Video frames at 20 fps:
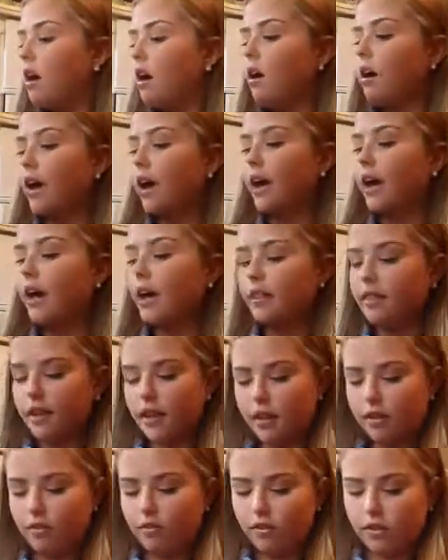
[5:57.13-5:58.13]
Okay, and
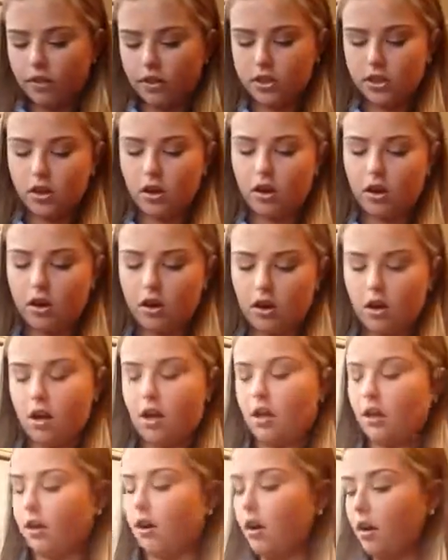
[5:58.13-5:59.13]
then for a darker
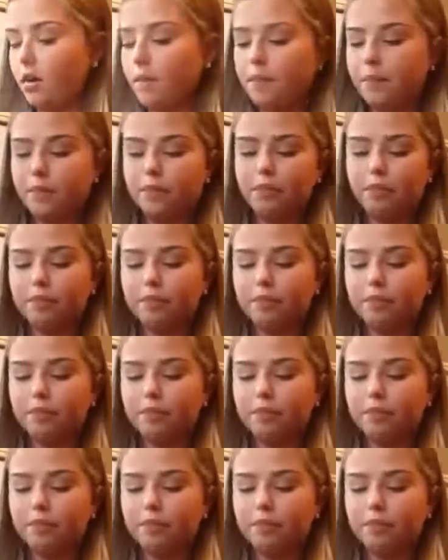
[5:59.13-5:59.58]
color,